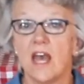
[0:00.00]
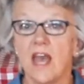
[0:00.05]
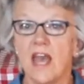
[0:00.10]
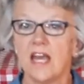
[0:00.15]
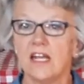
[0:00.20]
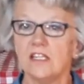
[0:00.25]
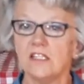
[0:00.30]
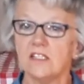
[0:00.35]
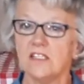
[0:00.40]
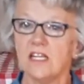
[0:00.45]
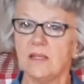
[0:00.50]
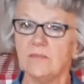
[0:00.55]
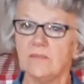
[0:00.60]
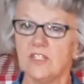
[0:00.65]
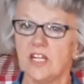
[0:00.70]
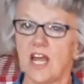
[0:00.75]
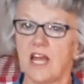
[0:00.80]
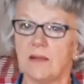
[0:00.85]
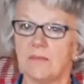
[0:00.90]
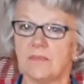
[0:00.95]
and
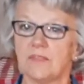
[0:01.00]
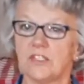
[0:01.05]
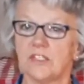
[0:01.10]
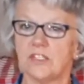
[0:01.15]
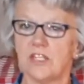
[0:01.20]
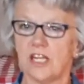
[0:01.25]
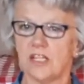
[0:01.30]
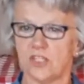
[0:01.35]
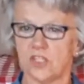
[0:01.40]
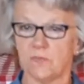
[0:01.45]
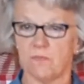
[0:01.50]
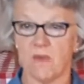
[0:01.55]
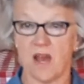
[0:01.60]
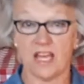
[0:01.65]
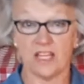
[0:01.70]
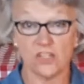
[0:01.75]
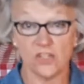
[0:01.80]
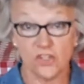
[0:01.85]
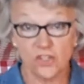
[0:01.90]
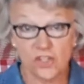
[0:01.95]
sometimes sent my
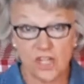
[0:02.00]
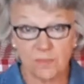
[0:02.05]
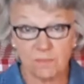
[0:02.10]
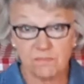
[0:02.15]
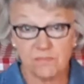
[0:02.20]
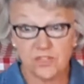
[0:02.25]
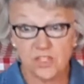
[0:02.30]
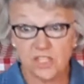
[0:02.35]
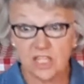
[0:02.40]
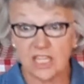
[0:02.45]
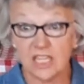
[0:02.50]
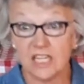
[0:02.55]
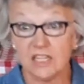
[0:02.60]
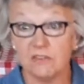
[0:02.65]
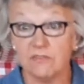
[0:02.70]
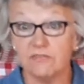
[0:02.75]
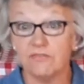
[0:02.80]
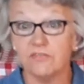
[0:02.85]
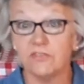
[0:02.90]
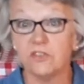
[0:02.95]
ships in
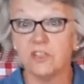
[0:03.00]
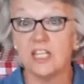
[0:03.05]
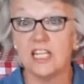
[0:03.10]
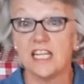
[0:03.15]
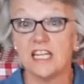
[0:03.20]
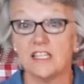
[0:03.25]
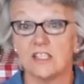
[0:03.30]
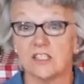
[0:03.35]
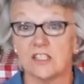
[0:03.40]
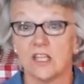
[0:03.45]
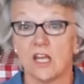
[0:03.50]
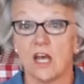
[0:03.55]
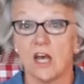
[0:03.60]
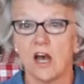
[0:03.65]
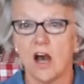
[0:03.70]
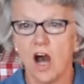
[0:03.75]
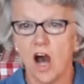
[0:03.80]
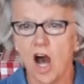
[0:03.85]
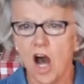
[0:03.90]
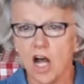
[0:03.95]
fleets
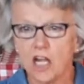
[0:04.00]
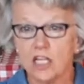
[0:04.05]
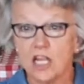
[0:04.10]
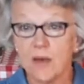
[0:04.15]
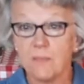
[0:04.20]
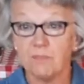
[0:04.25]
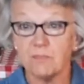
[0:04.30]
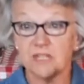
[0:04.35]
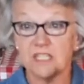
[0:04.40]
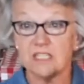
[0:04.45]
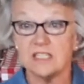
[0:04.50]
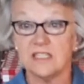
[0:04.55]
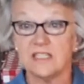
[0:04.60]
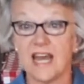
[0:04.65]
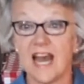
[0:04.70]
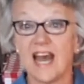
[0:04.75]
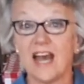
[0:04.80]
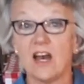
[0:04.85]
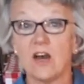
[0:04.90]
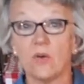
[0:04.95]
all up and
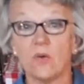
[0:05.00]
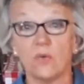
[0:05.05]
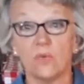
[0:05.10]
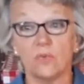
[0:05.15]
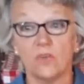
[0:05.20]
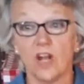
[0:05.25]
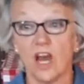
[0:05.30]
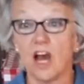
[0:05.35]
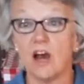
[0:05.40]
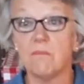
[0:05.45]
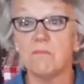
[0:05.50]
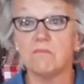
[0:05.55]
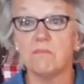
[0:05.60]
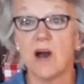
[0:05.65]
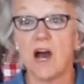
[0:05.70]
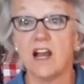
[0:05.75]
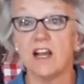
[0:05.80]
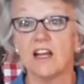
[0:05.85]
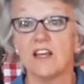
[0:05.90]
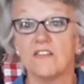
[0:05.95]
down
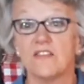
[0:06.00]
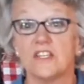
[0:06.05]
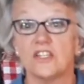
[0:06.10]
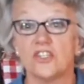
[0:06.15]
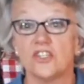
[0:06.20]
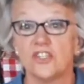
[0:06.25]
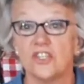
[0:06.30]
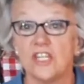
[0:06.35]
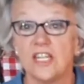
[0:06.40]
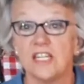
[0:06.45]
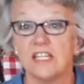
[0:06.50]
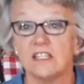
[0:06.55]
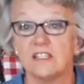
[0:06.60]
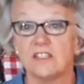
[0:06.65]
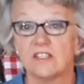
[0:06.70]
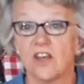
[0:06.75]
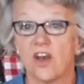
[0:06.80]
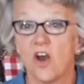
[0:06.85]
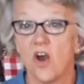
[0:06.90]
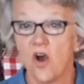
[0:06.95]
among the
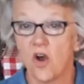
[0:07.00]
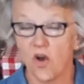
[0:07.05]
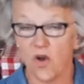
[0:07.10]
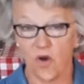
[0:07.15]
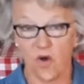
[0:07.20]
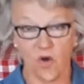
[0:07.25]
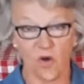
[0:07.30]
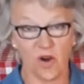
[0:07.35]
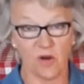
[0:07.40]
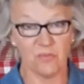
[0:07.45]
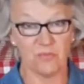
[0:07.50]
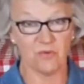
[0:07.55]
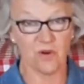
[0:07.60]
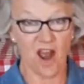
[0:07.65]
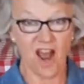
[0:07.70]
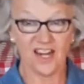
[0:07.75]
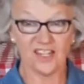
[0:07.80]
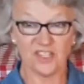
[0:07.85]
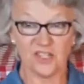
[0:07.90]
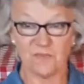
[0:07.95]
sheets, or
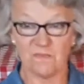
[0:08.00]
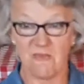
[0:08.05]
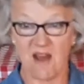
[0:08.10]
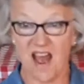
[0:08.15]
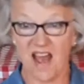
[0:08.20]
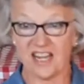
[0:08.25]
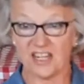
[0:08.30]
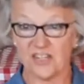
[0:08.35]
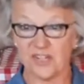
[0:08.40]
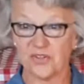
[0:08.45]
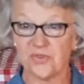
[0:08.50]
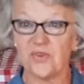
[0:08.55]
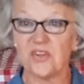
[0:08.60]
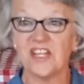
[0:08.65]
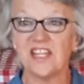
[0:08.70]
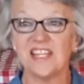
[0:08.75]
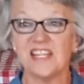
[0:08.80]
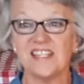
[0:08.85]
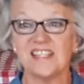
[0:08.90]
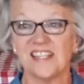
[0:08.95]
brought my
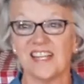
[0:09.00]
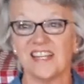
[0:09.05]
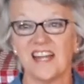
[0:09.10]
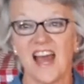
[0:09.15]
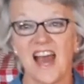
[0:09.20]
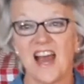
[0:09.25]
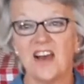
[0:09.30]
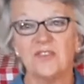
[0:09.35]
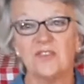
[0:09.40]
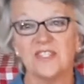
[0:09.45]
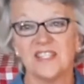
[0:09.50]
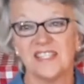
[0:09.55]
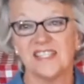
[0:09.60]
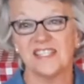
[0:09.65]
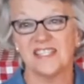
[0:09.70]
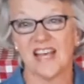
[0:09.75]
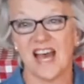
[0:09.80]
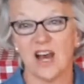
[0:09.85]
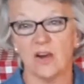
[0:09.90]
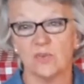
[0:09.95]
trees and
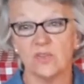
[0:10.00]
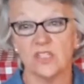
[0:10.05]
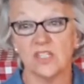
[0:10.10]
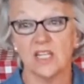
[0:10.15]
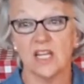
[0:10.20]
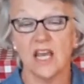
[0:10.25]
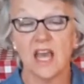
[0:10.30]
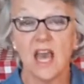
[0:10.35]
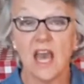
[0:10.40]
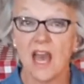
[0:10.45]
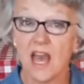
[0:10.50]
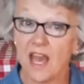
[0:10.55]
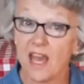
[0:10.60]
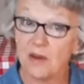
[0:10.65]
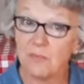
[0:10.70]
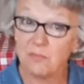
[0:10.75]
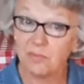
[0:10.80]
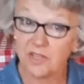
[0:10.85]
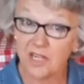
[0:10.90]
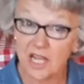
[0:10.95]
houses out
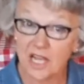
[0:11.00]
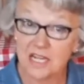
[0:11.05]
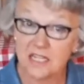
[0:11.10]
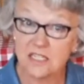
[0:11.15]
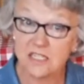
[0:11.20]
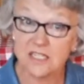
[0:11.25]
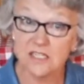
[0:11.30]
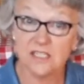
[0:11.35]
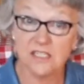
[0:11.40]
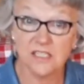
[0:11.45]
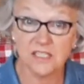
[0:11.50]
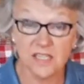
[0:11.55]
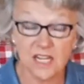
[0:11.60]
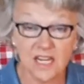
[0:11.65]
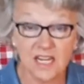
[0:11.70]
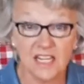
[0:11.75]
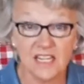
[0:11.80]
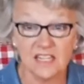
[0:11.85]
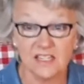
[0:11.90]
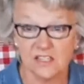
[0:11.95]
and planted
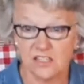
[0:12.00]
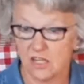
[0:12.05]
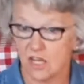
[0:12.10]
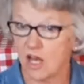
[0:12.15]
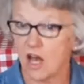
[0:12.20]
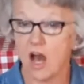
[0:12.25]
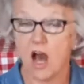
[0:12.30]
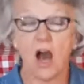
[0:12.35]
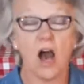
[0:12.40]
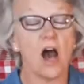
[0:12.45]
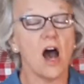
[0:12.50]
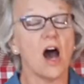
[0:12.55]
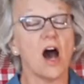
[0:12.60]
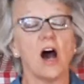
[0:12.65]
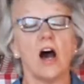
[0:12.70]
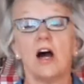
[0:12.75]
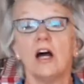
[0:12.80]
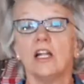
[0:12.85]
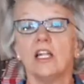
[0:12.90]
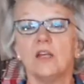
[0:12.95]
cities
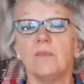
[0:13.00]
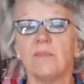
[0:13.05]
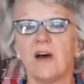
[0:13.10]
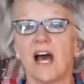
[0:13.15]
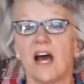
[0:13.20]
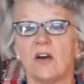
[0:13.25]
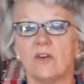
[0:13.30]
all about.